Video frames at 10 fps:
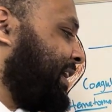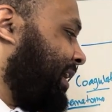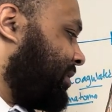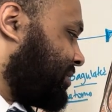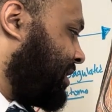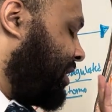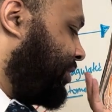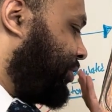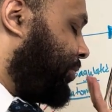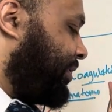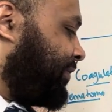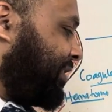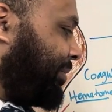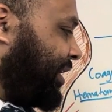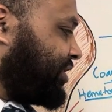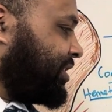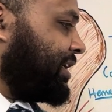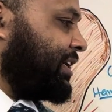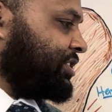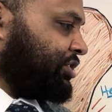callus. No inflammation,
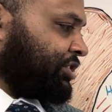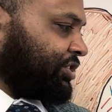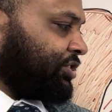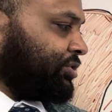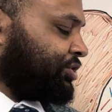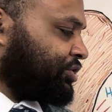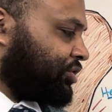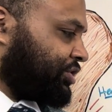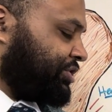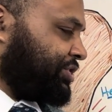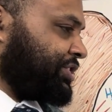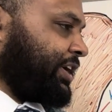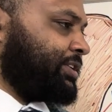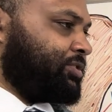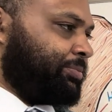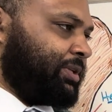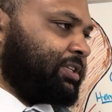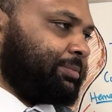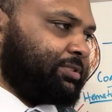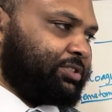it's just a construction site to build
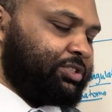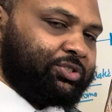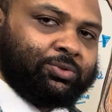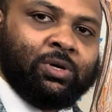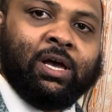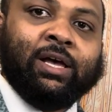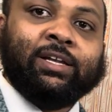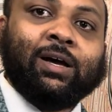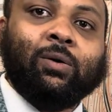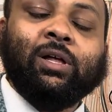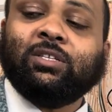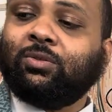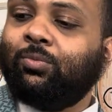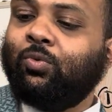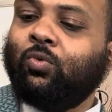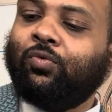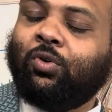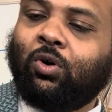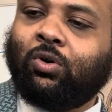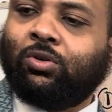up the tissue. Now let's move
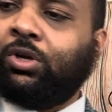on